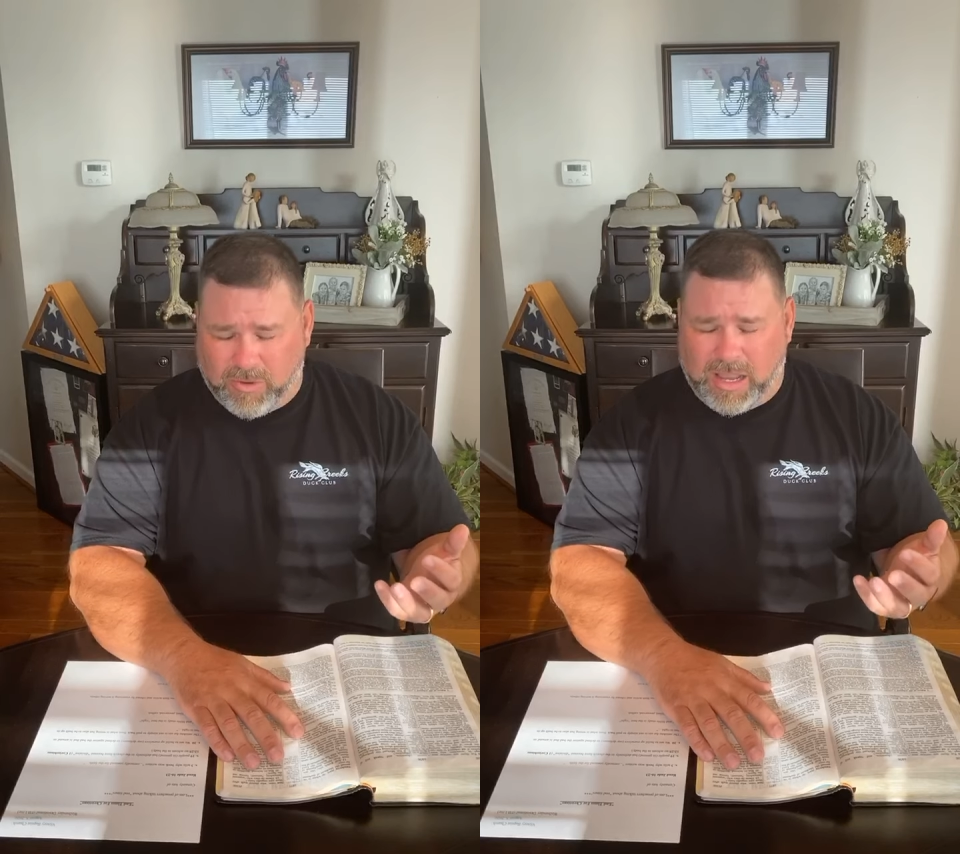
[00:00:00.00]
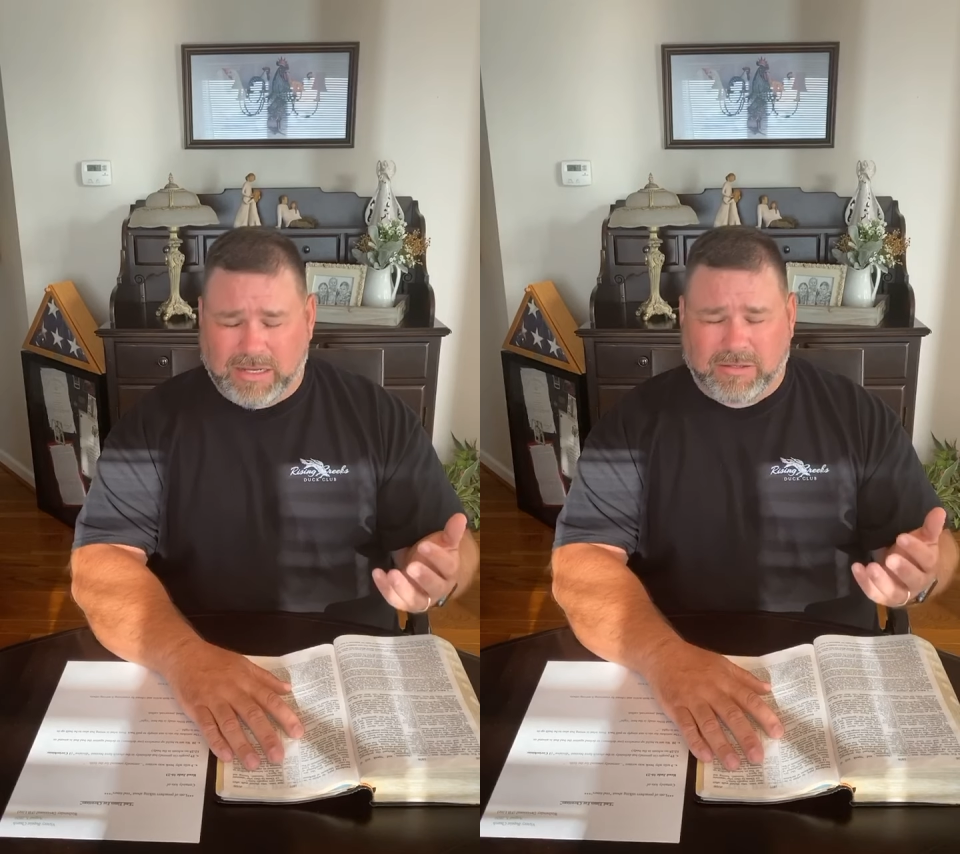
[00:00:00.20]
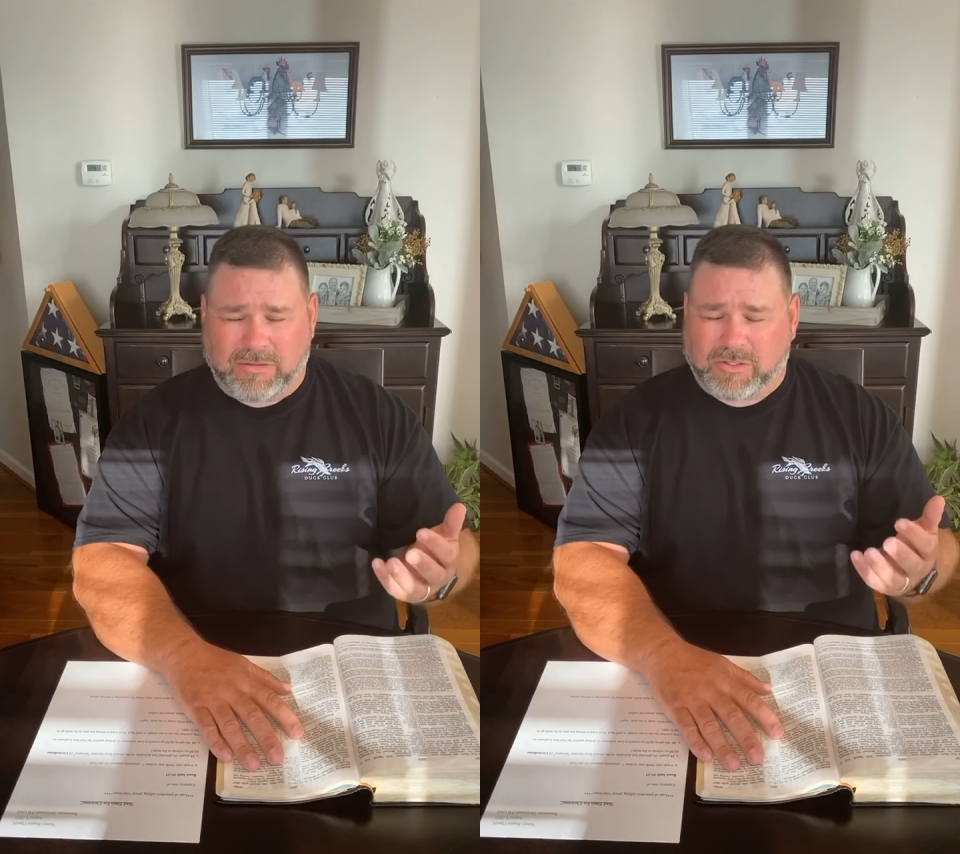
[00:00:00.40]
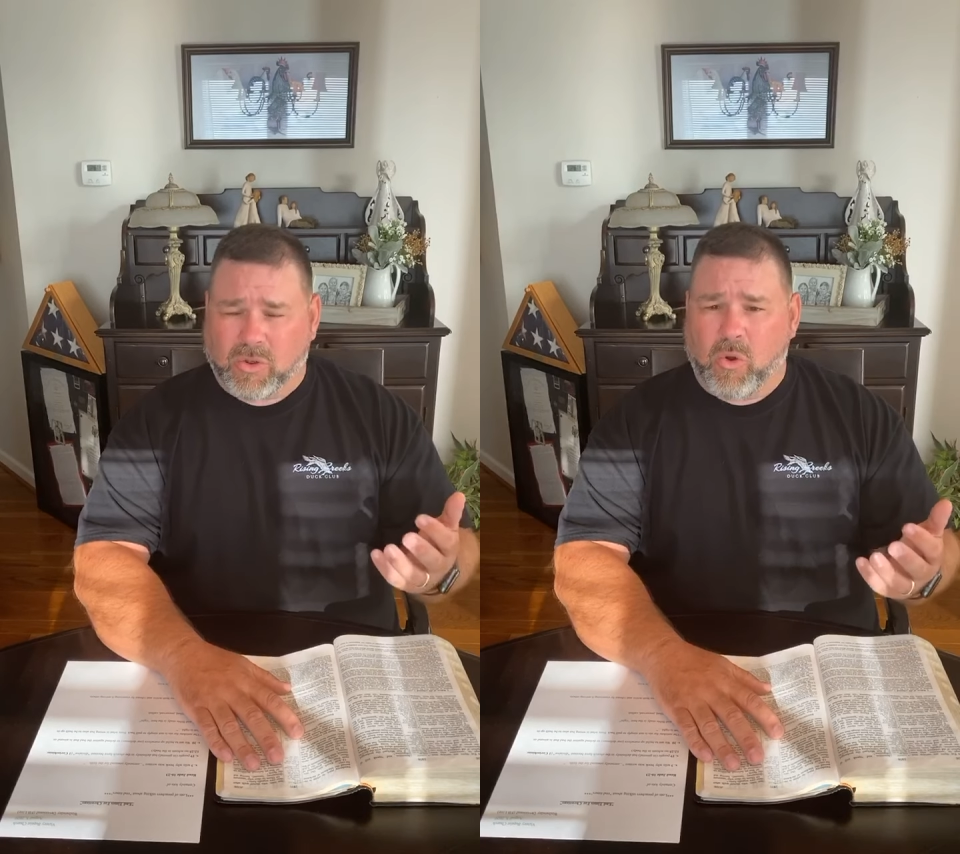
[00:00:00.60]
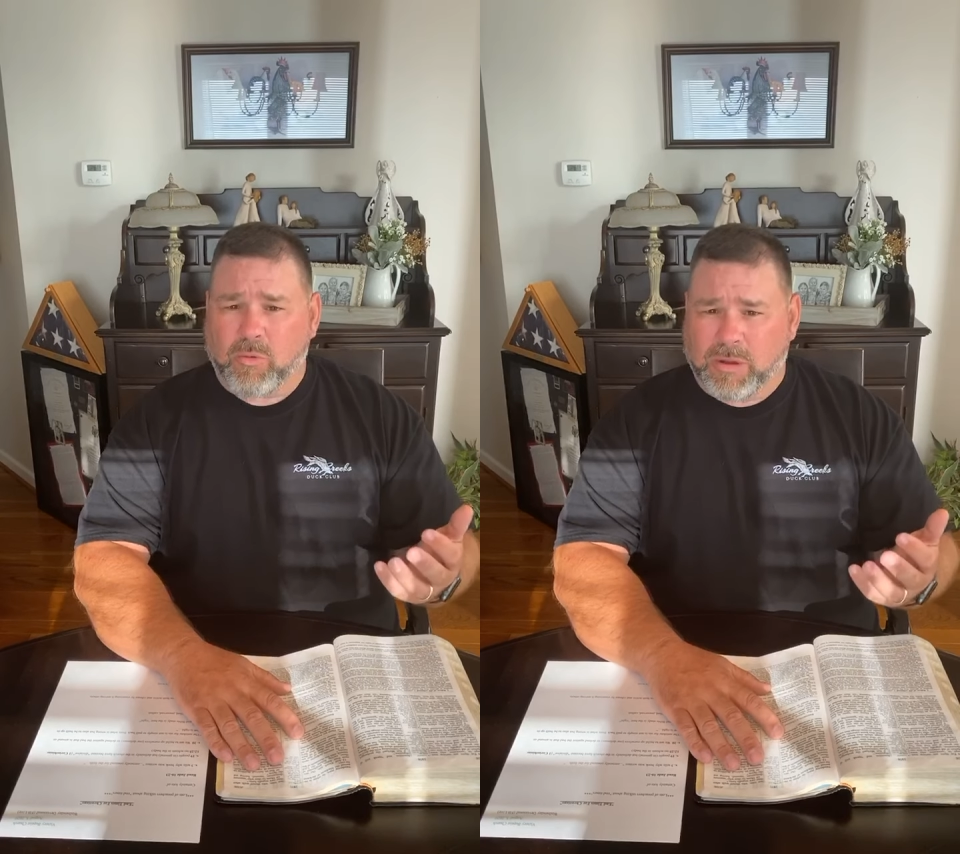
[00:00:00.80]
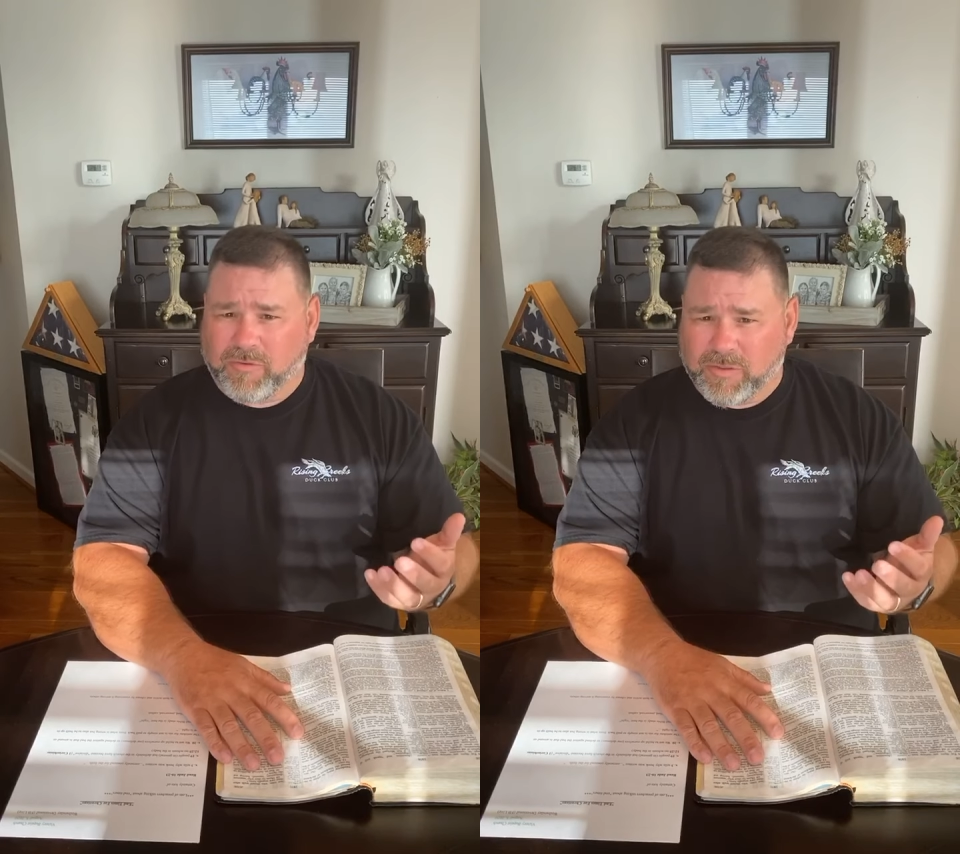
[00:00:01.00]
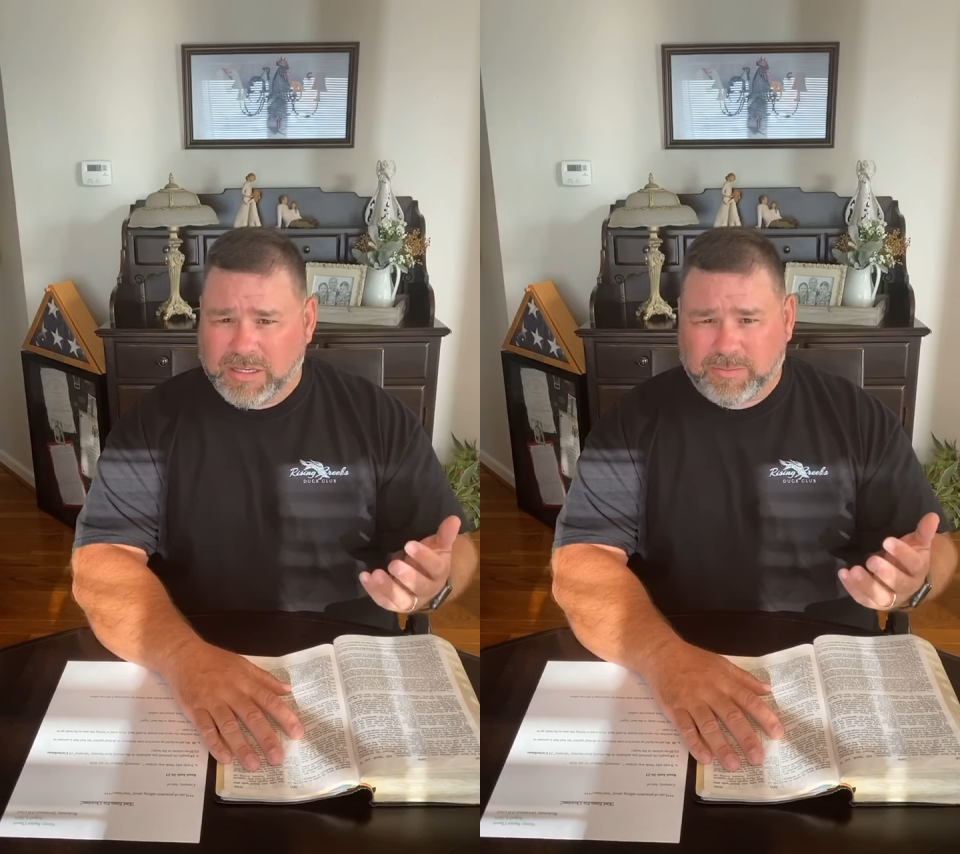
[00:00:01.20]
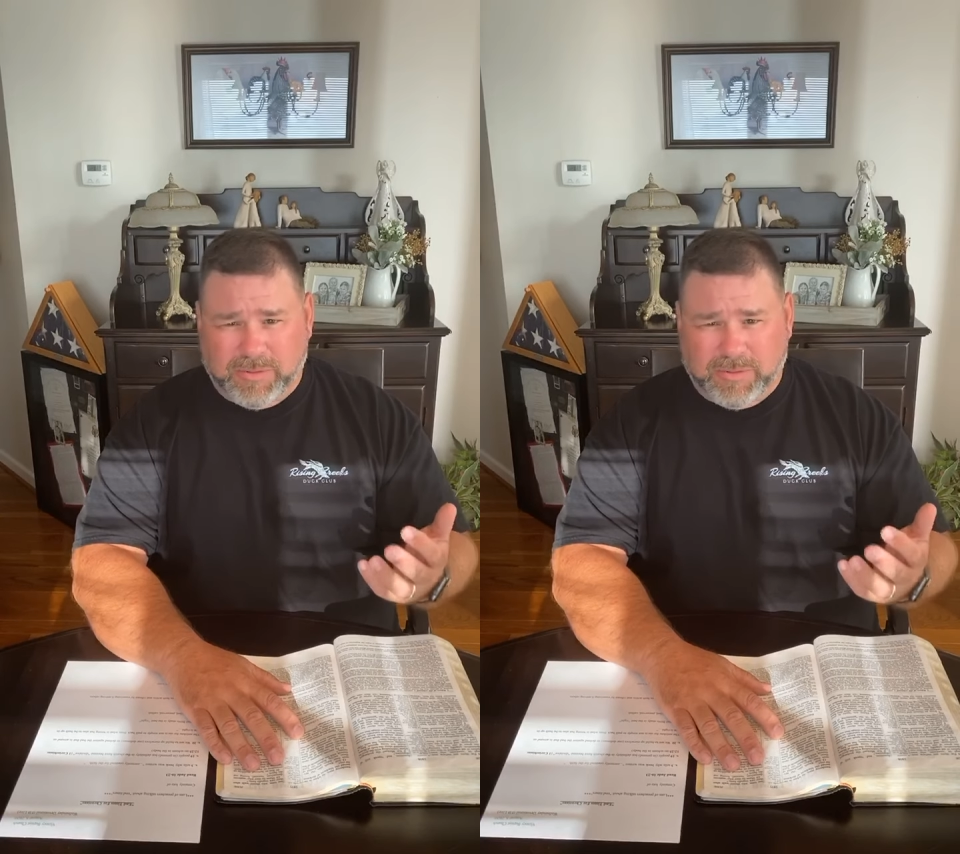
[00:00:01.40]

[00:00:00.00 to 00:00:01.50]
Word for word: might scorn me for this,